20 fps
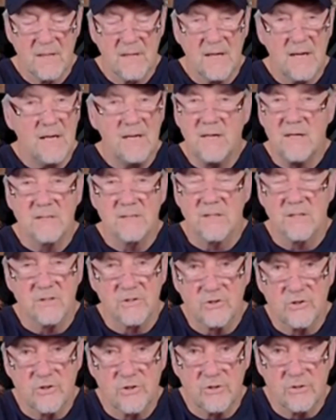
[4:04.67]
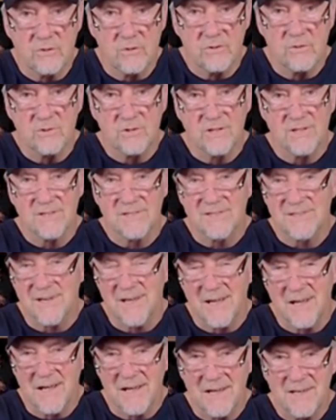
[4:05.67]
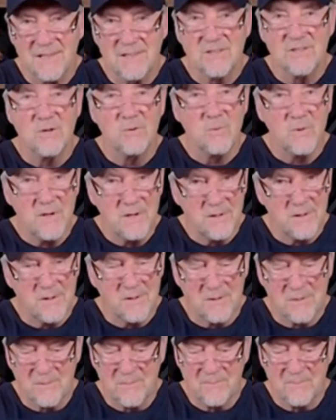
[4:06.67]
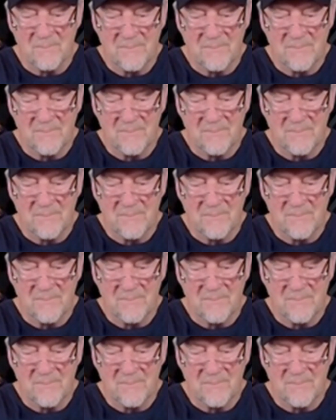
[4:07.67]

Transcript: He doesn't choose sides, we do.